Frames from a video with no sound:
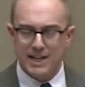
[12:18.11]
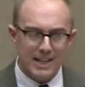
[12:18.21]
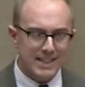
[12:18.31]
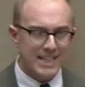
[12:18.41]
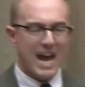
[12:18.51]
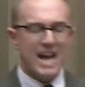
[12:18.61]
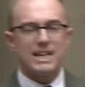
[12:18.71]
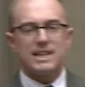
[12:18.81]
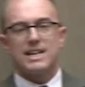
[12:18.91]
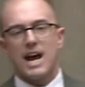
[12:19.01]
And at the
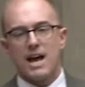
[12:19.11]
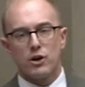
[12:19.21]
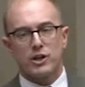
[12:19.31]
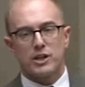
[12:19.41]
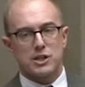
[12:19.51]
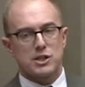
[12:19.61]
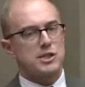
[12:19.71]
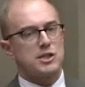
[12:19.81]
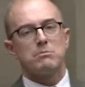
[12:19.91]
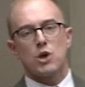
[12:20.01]
end of the day, I look at the
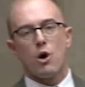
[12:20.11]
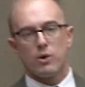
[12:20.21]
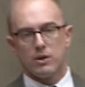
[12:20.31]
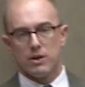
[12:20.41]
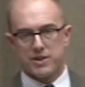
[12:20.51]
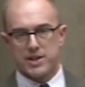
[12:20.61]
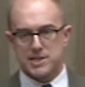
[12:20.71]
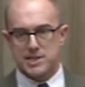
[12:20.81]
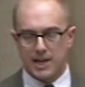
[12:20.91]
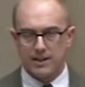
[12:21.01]
sum total of
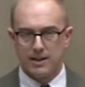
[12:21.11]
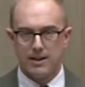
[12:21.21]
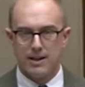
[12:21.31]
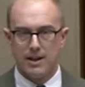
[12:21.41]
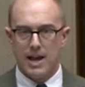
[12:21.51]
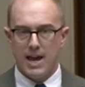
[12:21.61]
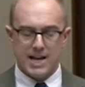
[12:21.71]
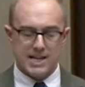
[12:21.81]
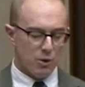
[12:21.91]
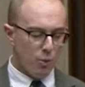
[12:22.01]
this thing,
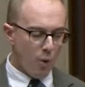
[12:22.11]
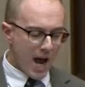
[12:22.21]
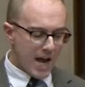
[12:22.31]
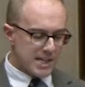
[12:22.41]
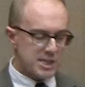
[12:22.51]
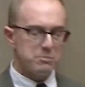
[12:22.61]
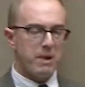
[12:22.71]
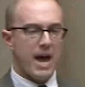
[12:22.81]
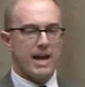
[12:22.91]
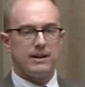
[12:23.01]
and I say, why
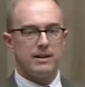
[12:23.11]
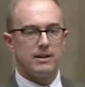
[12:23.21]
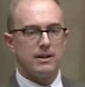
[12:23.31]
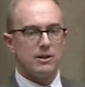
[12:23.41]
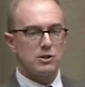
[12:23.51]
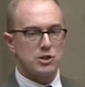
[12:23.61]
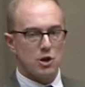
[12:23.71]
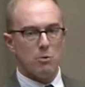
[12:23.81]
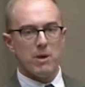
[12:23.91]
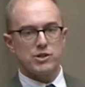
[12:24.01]
spend
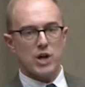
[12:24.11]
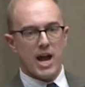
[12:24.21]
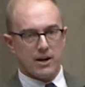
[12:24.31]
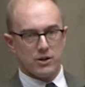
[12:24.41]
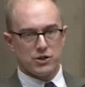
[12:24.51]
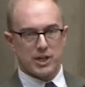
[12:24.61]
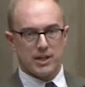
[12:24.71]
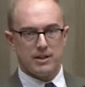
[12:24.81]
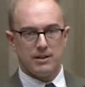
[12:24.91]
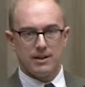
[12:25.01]
so much
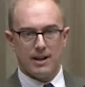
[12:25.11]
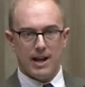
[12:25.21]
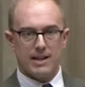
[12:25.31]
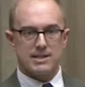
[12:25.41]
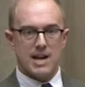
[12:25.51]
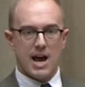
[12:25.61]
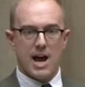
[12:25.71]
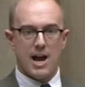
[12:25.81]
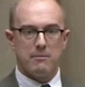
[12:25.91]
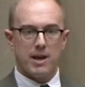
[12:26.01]
energy and
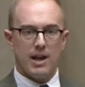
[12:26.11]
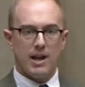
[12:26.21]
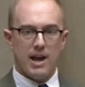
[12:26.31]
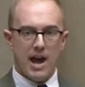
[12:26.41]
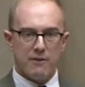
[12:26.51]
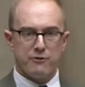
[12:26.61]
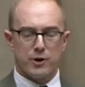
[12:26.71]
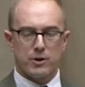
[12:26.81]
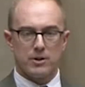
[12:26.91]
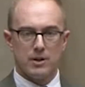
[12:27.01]
time and
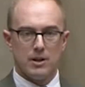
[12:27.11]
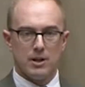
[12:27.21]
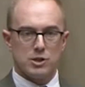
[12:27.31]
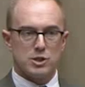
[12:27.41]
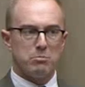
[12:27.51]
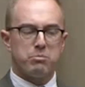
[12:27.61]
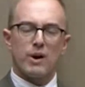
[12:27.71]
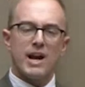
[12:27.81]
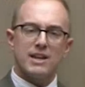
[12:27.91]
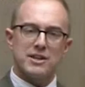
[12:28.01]
effort to
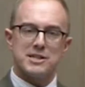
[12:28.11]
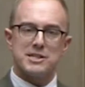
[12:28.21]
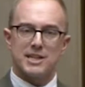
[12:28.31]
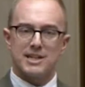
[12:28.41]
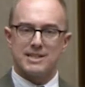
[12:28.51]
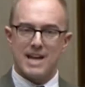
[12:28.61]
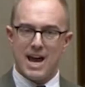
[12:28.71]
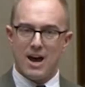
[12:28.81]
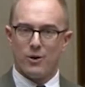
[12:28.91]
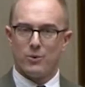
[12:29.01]
break this thing
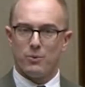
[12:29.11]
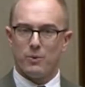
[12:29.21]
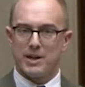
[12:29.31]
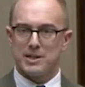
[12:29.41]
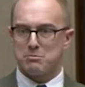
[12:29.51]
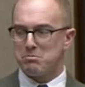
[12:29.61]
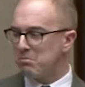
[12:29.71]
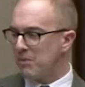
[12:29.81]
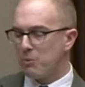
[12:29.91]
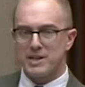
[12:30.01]
down when
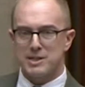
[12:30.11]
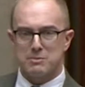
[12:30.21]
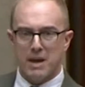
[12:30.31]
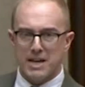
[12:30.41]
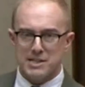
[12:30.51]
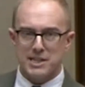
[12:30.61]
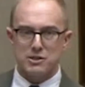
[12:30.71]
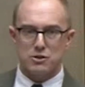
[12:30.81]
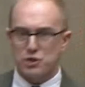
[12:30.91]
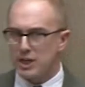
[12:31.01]
its base
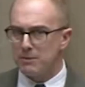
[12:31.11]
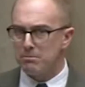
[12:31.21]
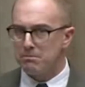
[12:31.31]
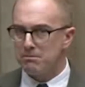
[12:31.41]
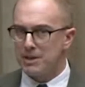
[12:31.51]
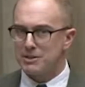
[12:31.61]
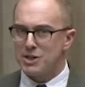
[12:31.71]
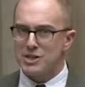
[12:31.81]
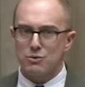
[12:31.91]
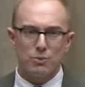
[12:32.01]
things are cheap? It
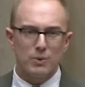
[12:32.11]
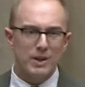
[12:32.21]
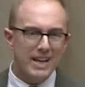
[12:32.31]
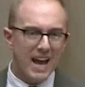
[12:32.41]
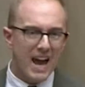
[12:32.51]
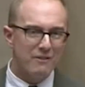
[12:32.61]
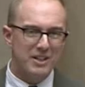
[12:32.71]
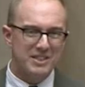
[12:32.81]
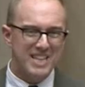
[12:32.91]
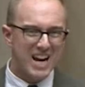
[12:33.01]
doesn't really have
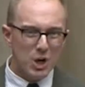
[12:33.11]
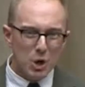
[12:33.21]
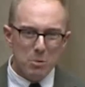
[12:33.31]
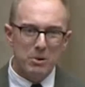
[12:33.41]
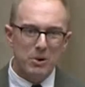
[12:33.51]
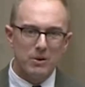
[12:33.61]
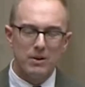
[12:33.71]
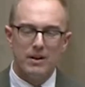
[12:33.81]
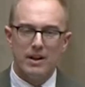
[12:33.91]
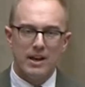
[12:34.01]
a
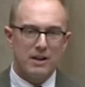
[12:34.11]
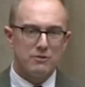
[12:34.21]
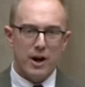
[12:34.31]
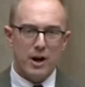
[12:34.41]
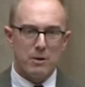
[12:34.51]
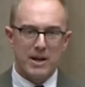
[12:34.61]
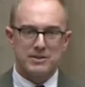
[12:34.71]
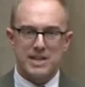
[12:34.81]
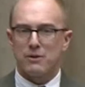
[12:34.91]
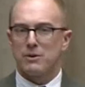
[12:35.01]
terrible
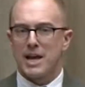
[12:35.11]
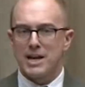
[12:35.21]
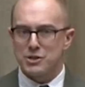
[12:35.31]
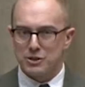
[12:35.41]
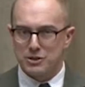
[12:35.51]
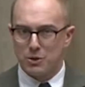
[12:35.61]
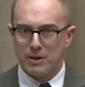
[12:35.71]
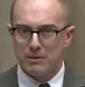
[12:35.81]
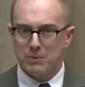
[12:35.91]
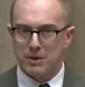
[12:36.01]
environmental degradation
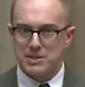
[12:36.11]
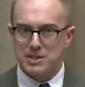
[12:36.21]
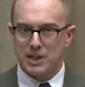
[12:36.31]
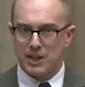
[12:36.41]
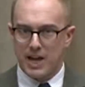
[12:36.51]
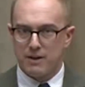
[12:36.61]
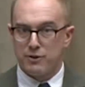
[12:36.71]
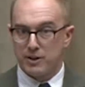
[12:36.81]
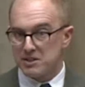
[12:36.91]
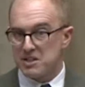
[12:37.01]
to it when it's in a
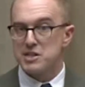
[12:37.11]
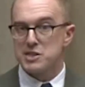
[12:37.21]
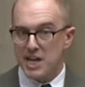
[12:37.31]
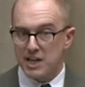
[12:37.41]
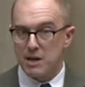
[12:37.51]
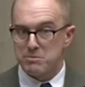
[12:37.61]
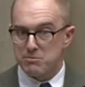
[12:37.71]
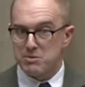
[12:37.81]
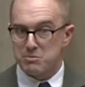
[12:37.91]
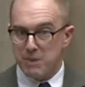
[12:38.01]
landfill. It does take up
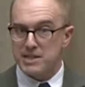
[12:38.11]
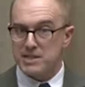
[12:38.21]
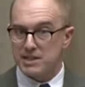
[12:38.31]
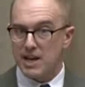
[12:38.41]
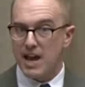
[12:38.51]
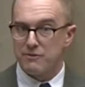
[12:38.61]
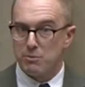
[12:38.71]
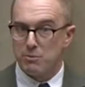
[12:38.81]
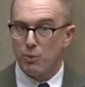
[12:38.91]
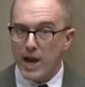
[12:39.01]
some space and have
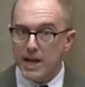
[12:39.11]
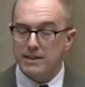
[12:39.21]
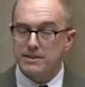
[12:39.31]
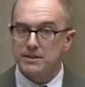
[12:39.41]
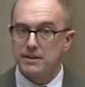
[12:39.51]
some weight.